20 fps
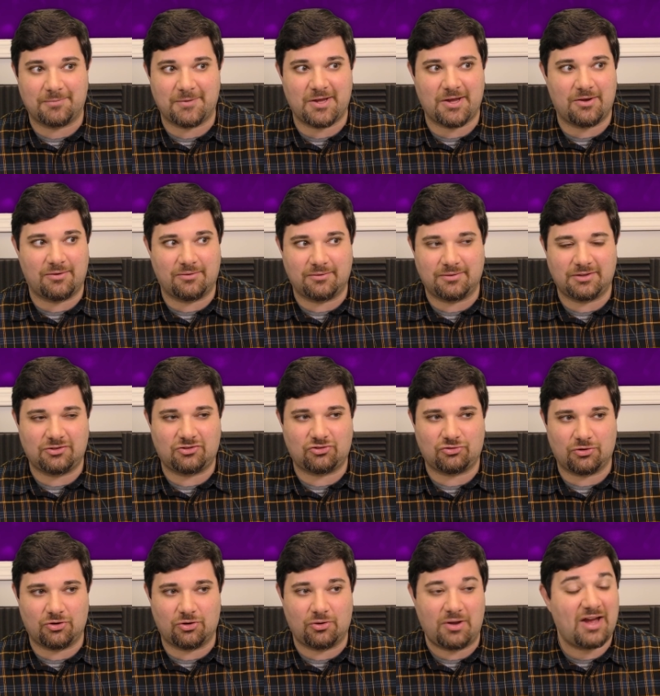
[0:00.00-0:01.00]
no, it's
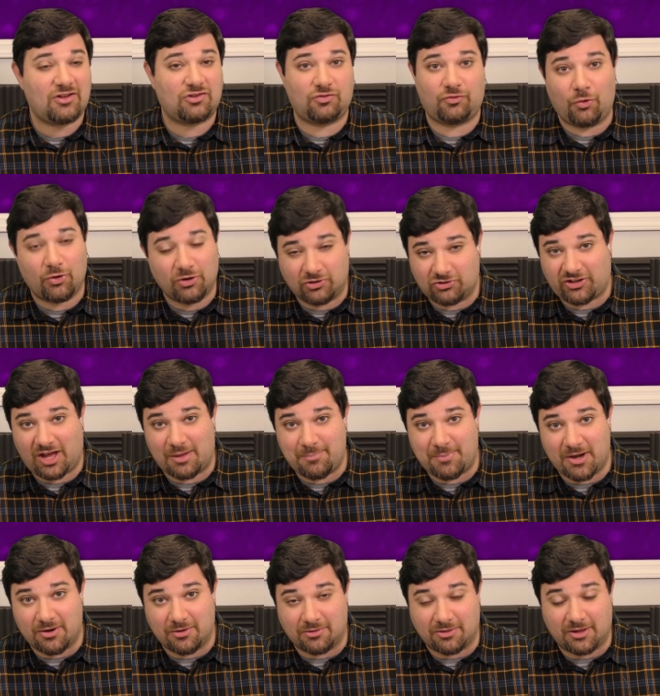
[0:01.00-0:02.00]
true. X-Force got
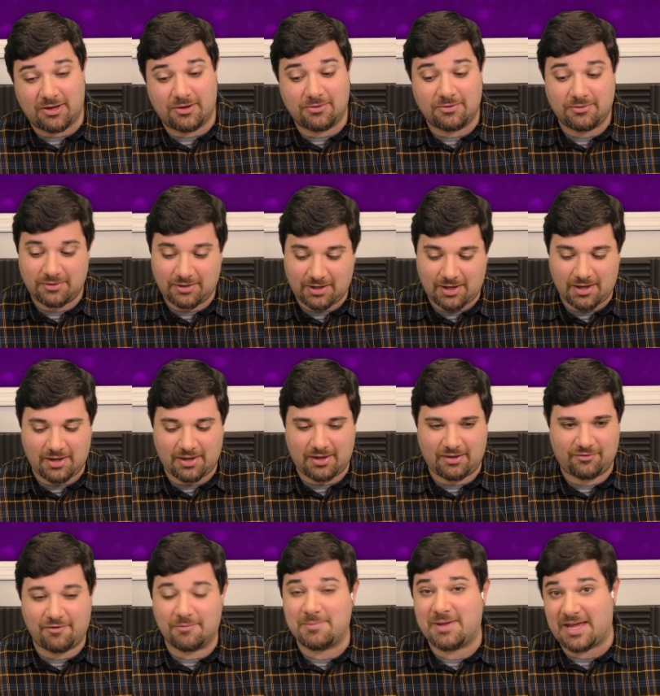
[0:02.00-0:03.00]
better though,
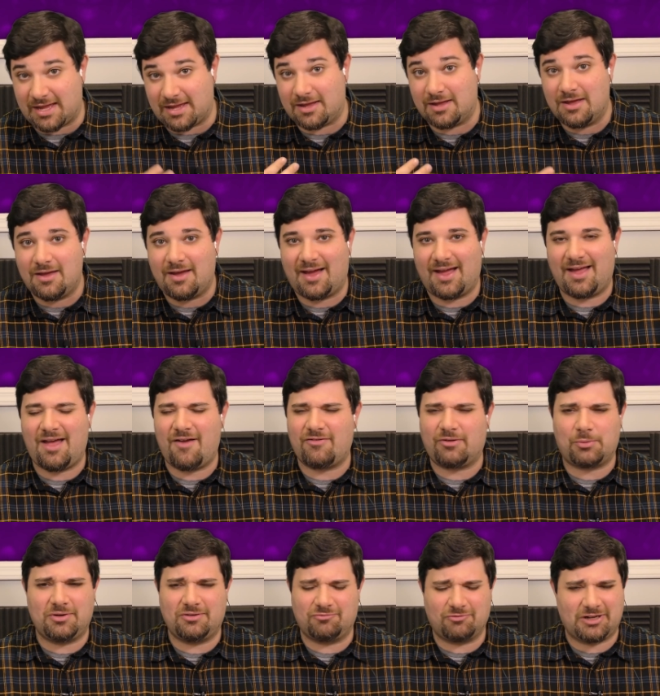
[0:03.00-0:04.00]
for me.
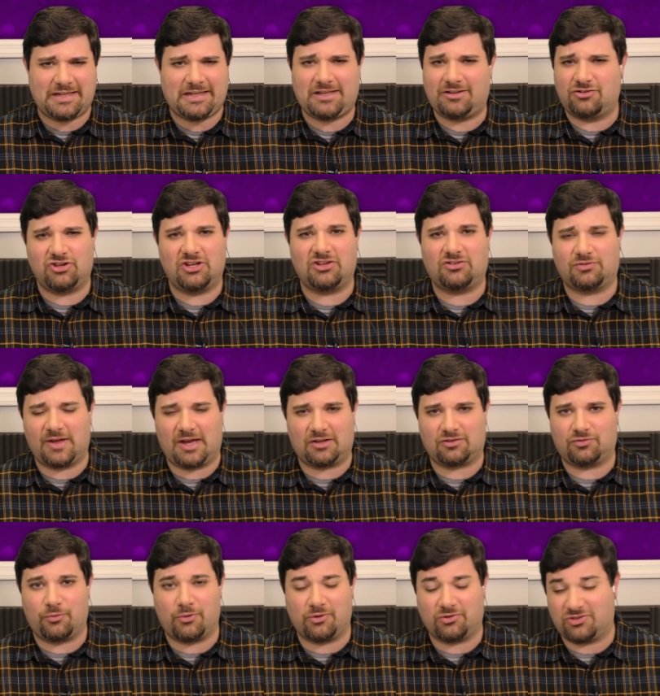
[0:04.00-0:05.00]
Everyone really digs for
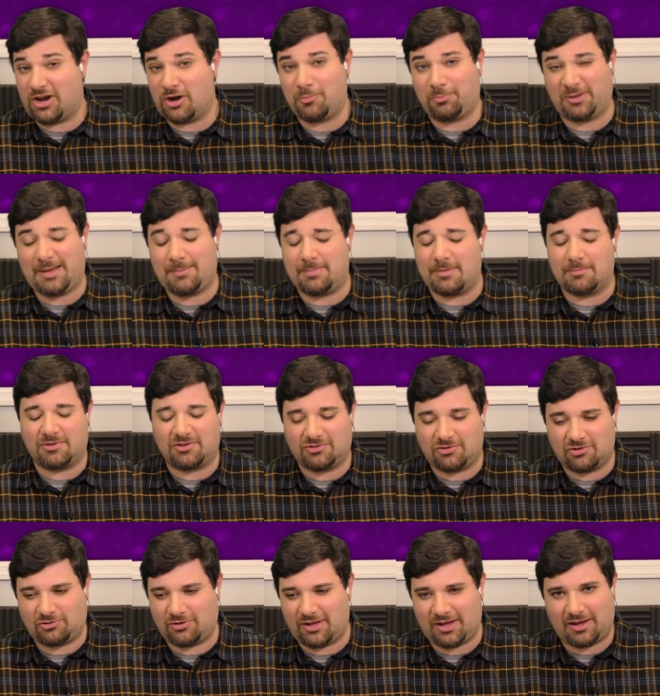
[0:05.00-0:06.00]
X-Force, and I don't blame them because
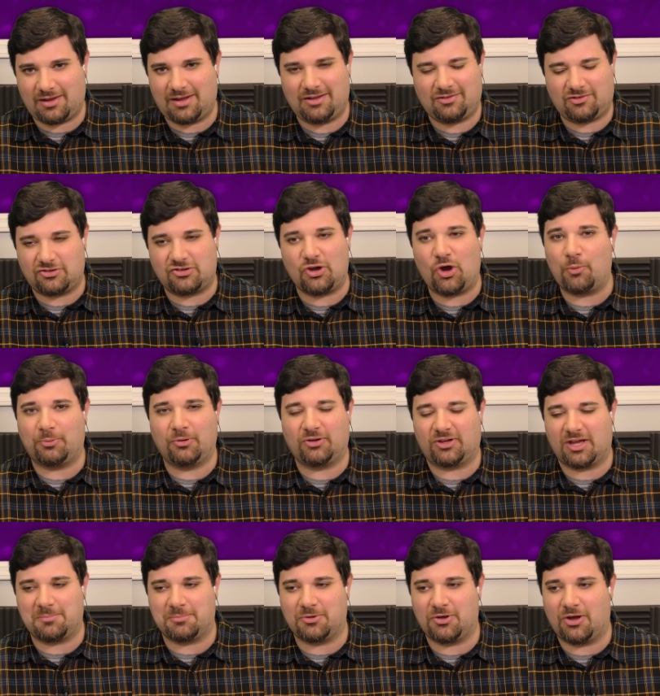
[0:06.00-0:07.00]
it's like it's a
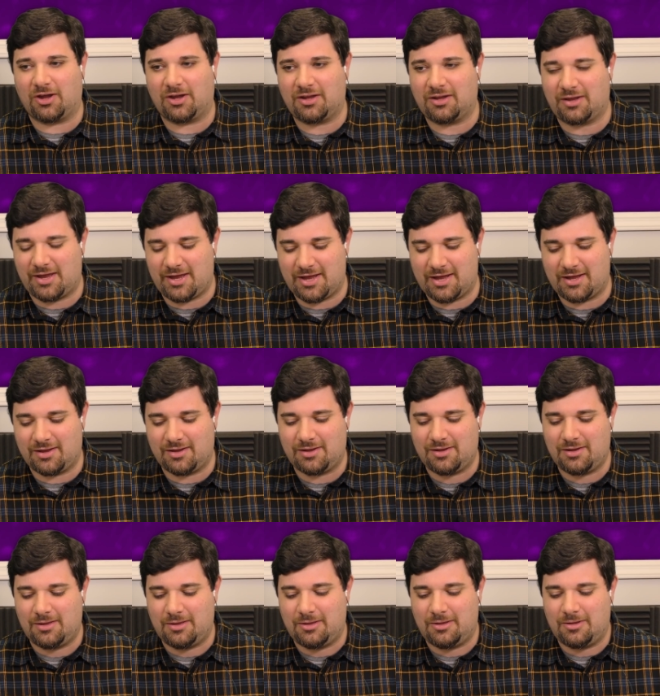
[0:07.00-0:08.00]
dope-looking book.
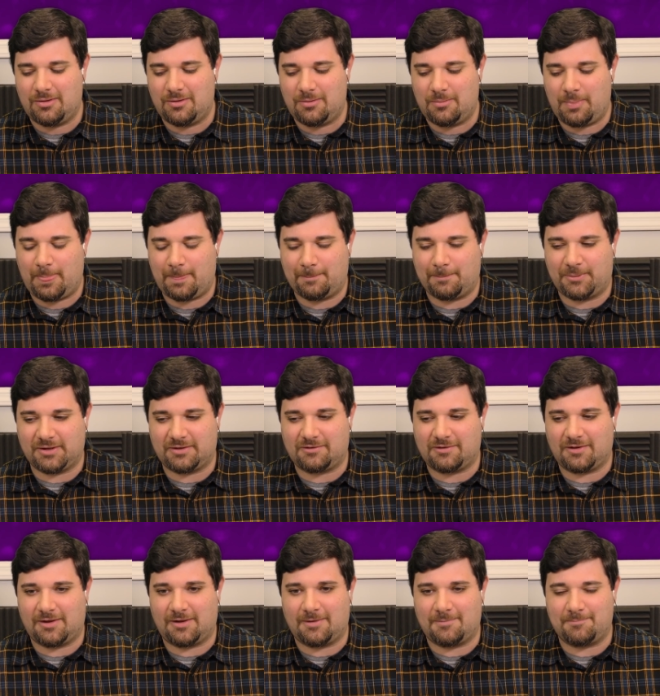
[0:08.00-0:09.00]
But
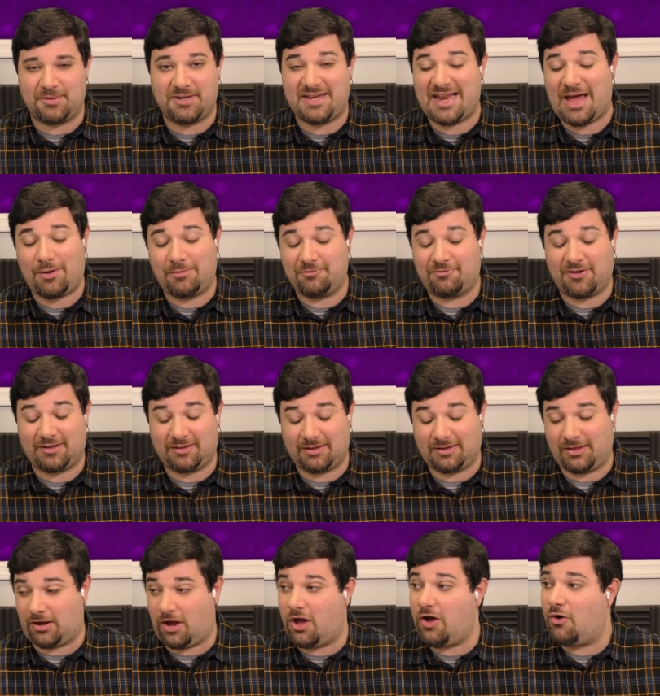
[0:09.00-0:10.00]
now I'm finally
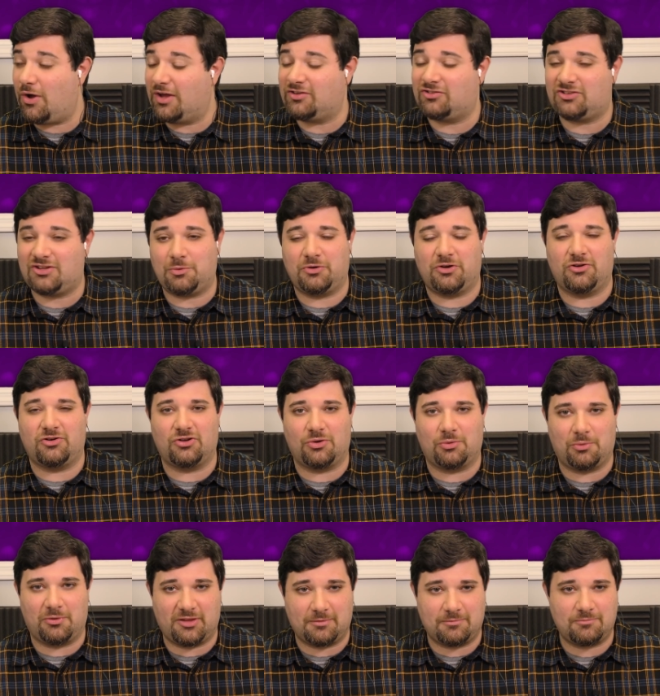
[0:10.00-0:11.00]
like, oh, I see what you're doing
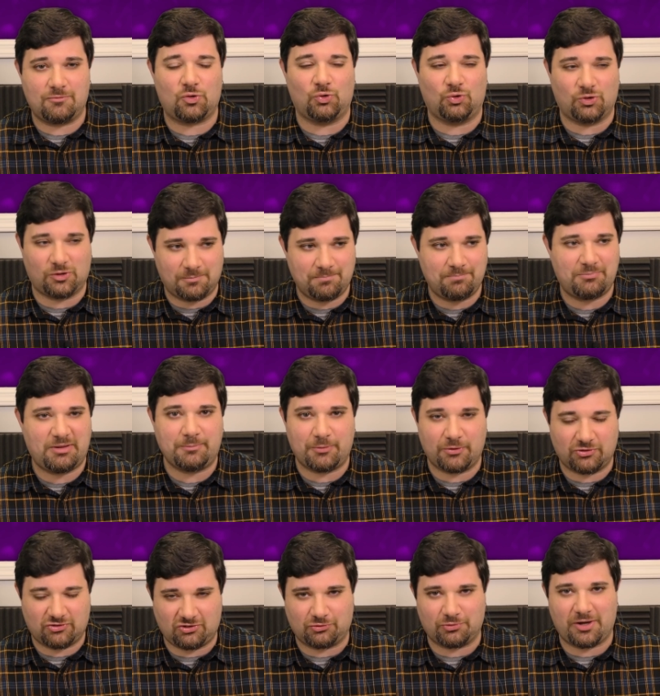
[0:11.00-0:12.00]
with it. Cool. Ben
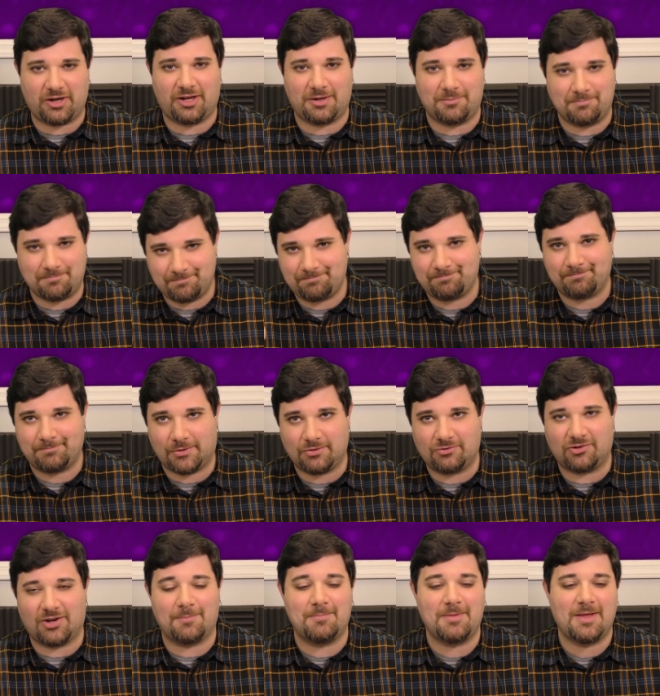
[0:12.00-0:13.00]
Percy's right on. Good
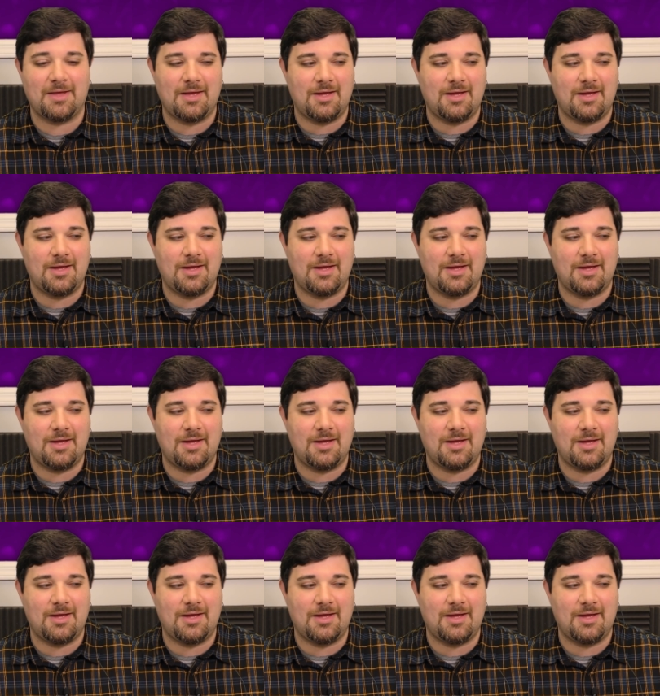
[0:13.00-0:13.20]
job.